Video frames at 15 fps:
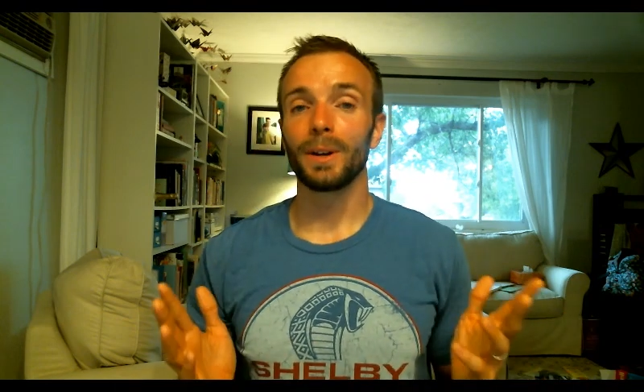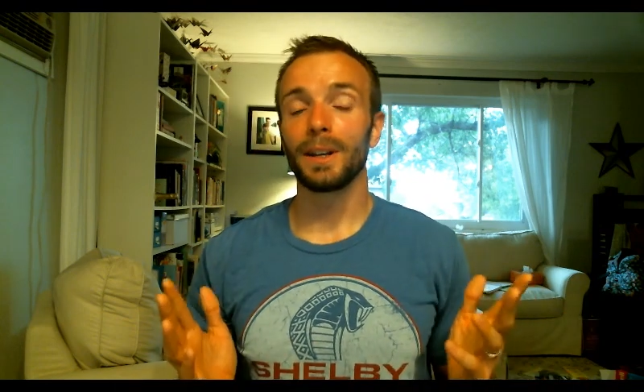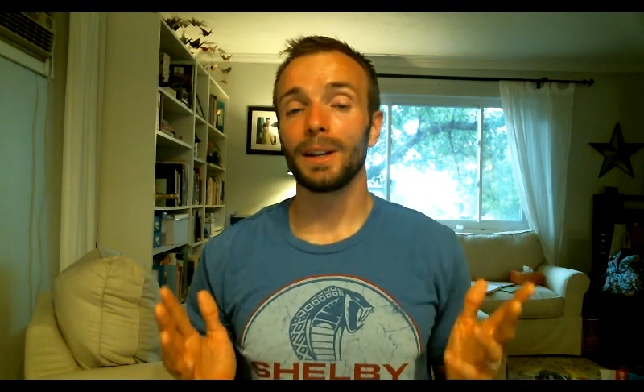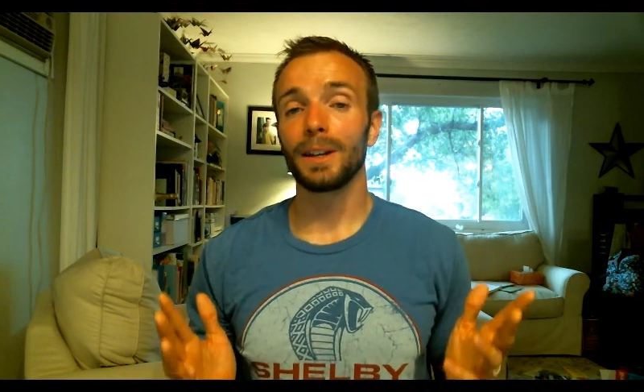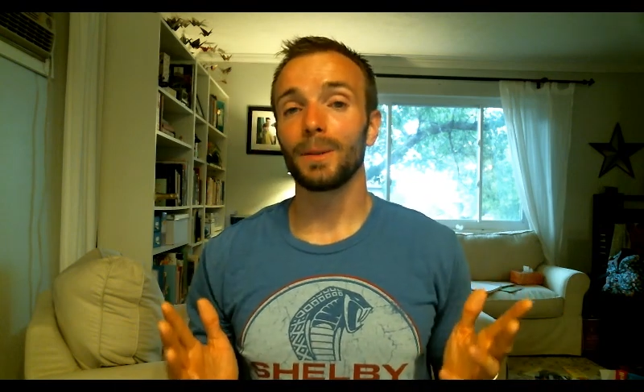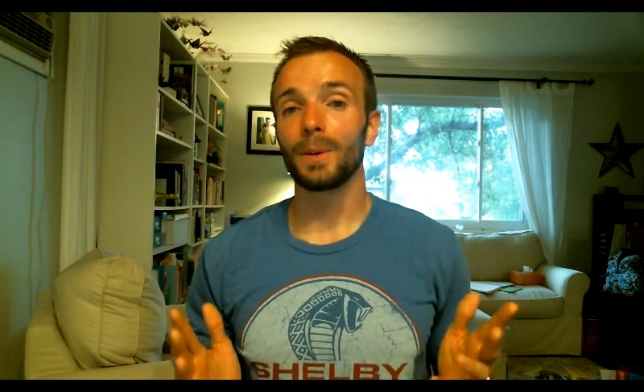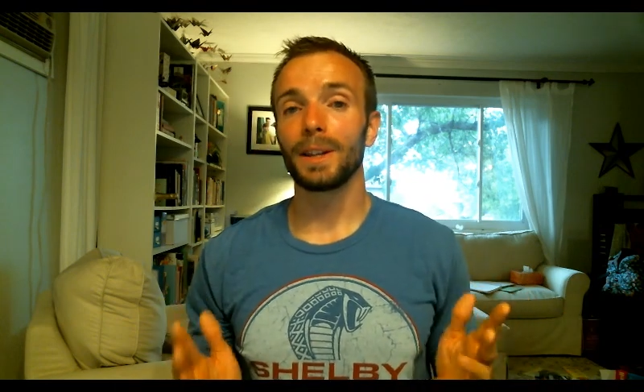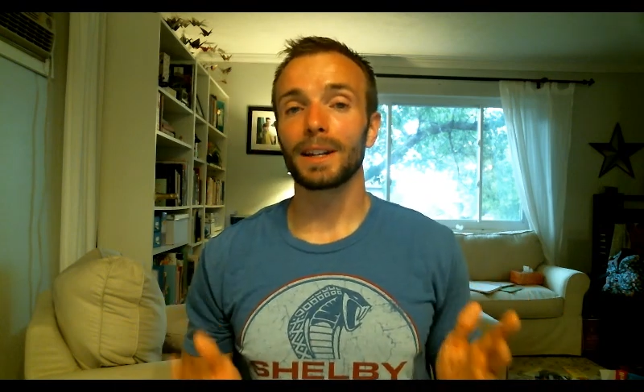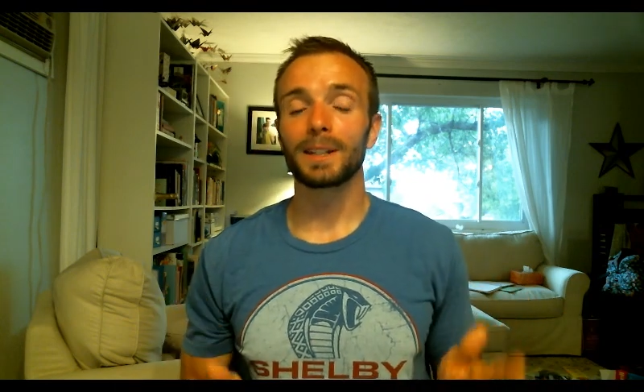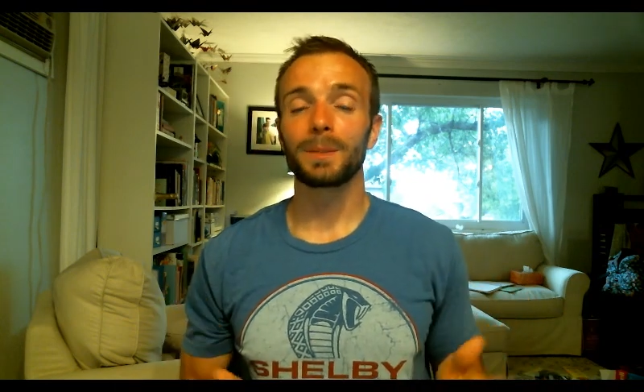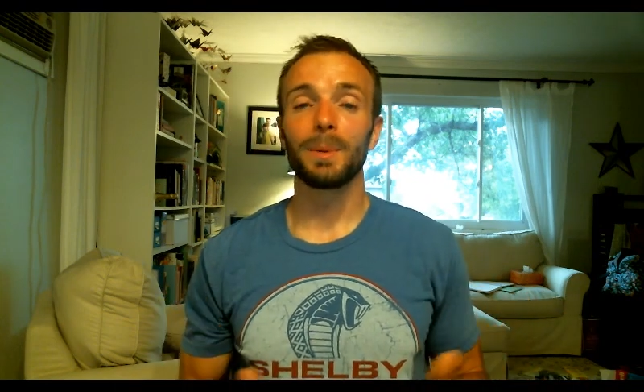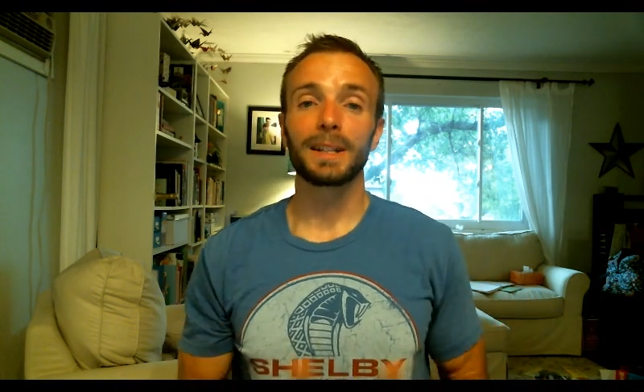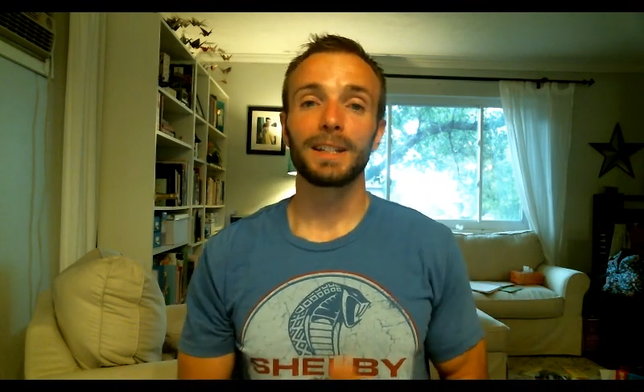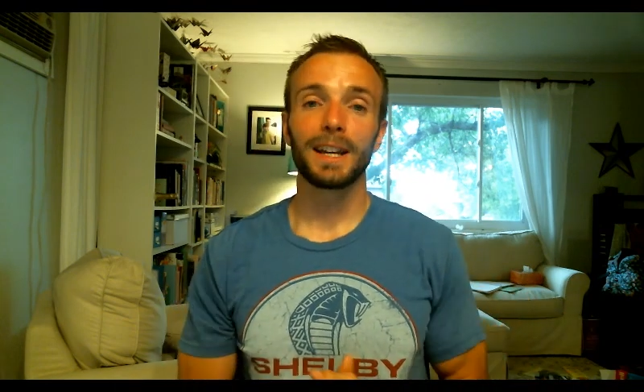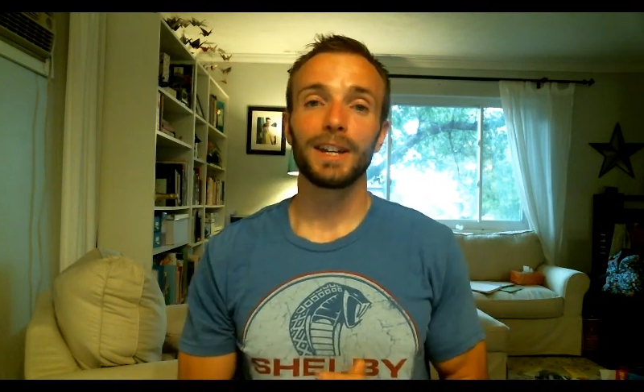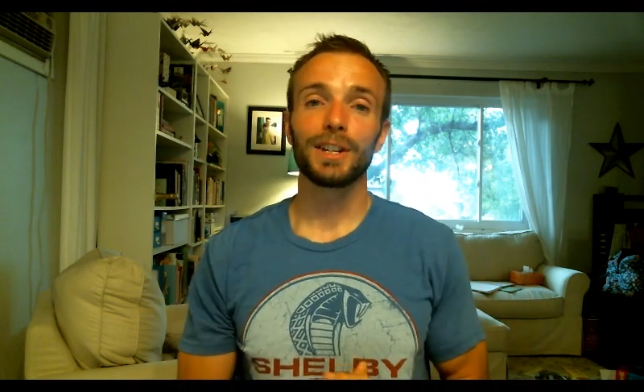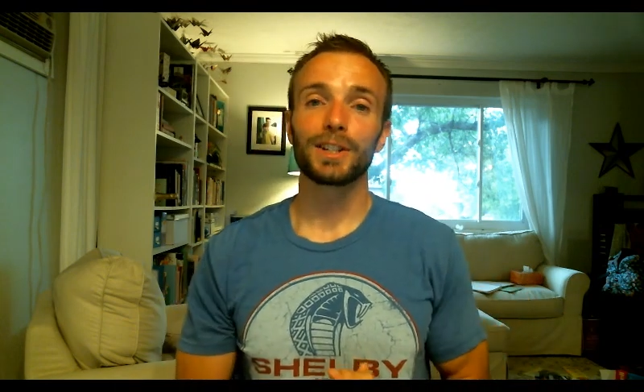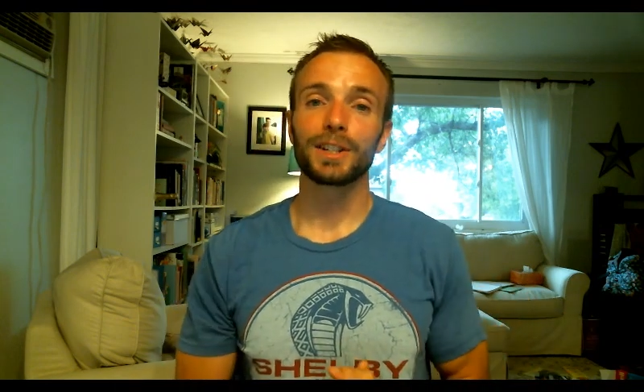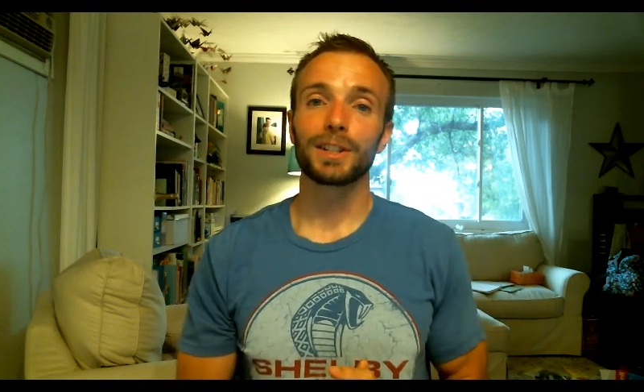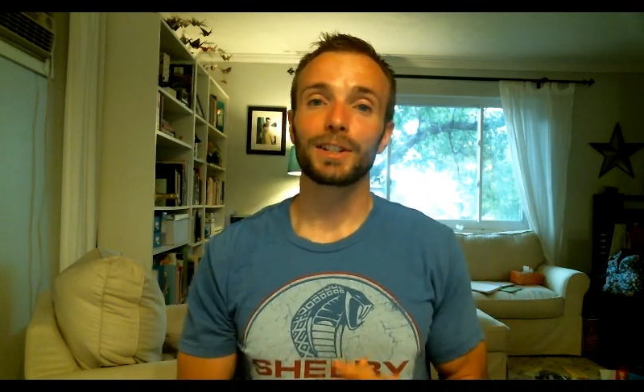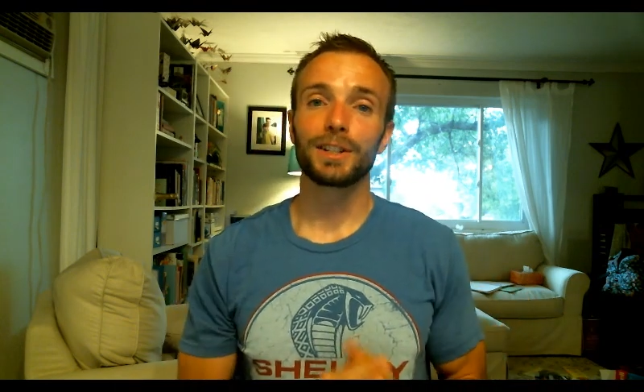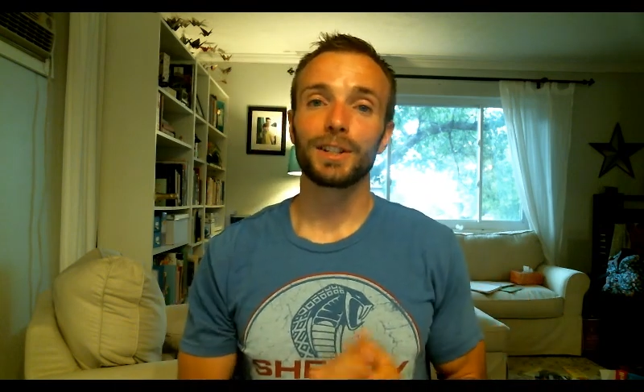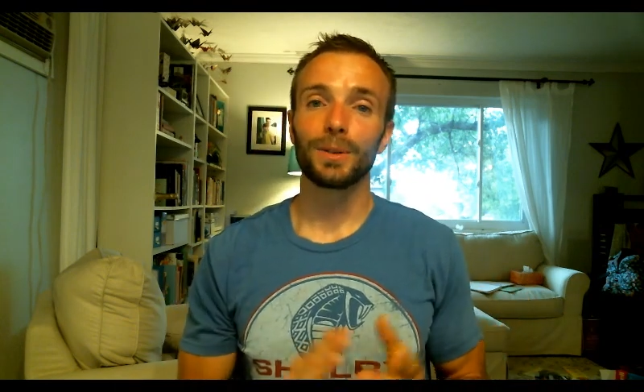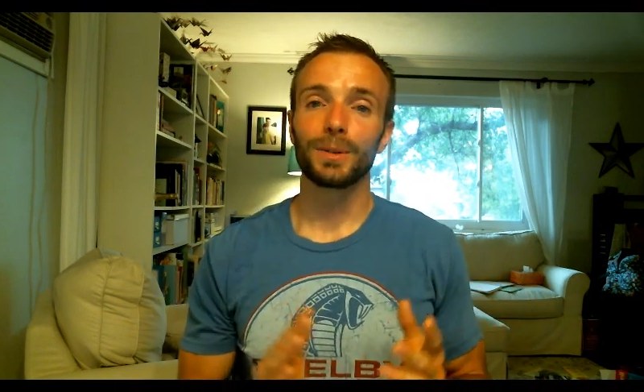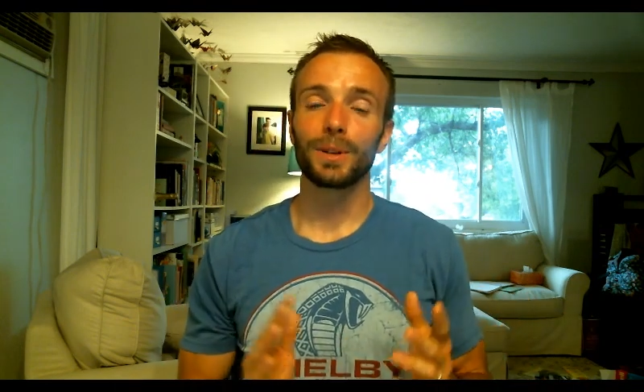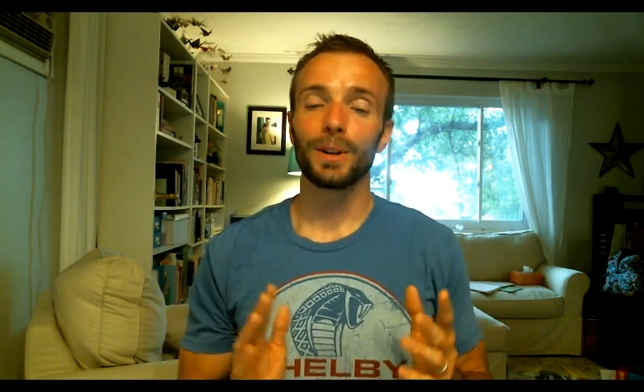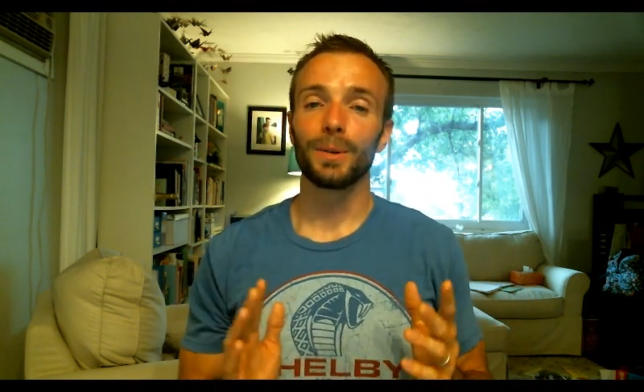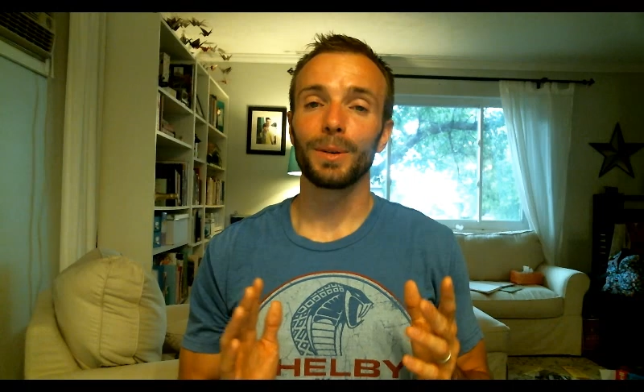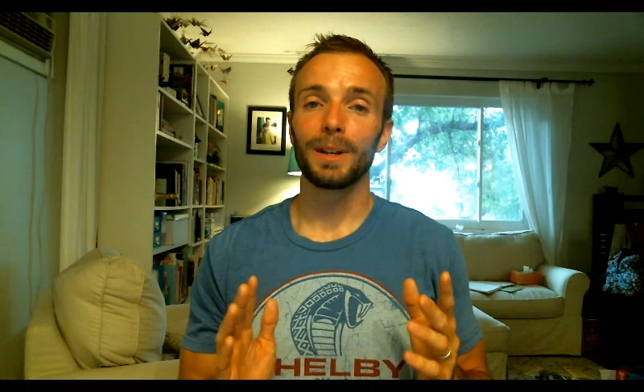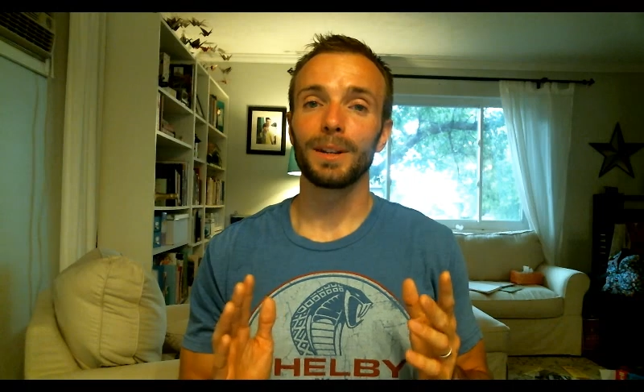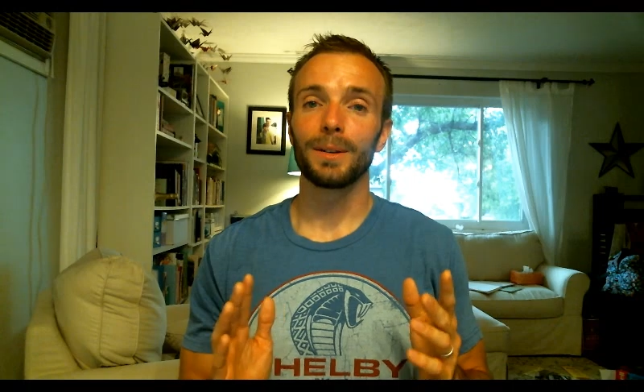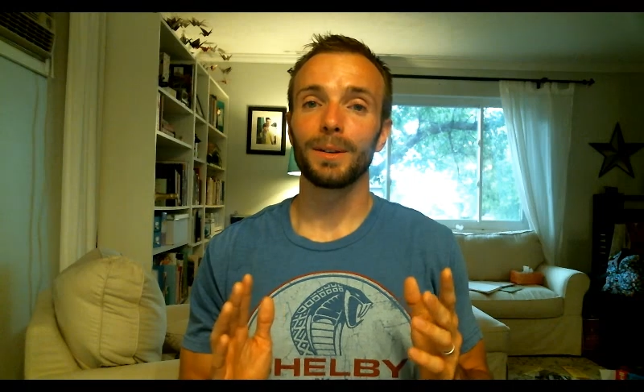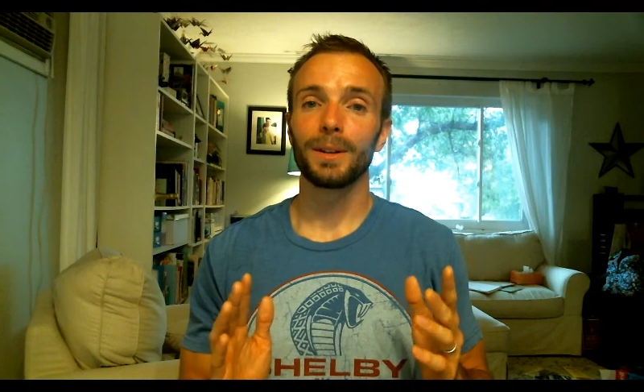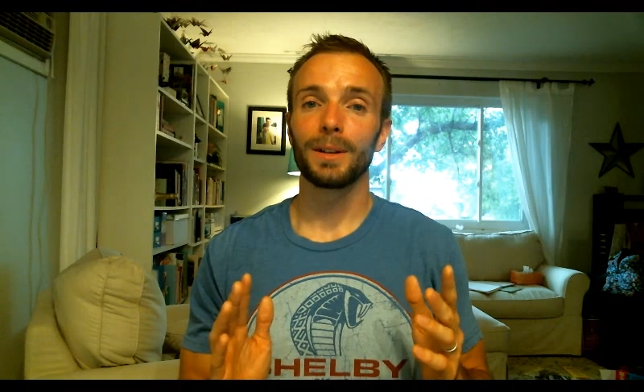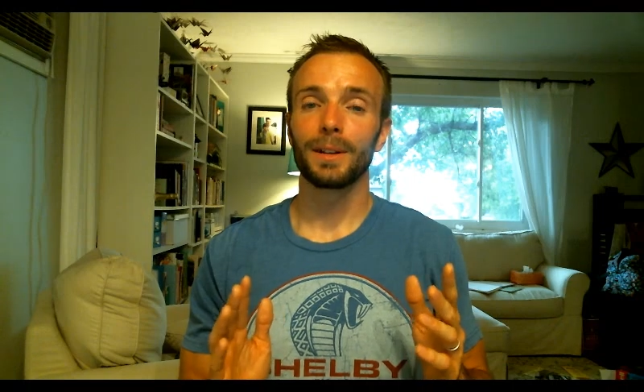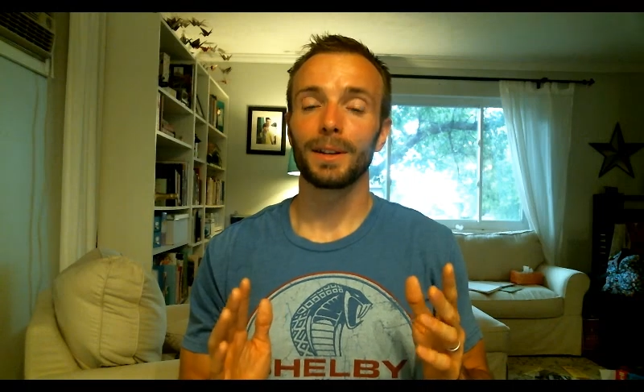in with expectations. Don't go in